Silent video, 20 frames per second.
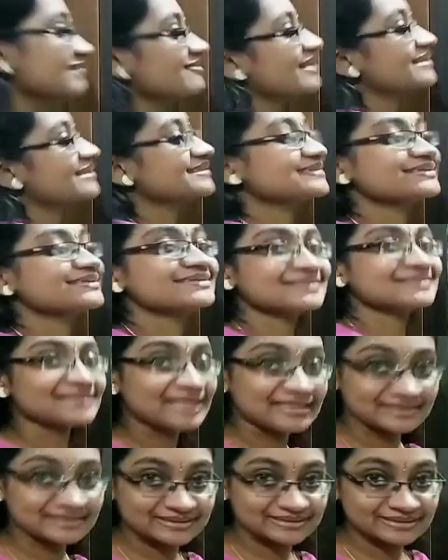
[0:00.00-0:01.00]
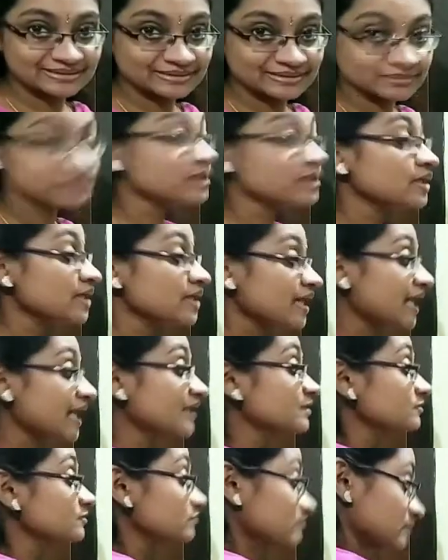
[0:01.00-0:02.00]
what is this light year
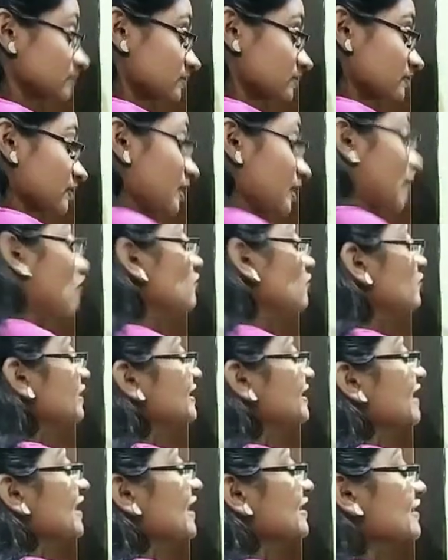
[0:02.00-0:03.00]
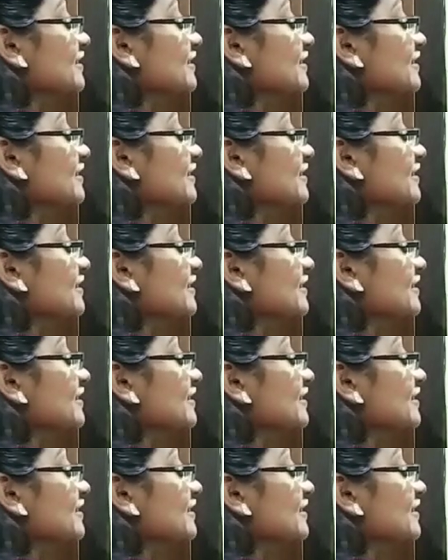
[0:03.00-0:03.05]
and how we can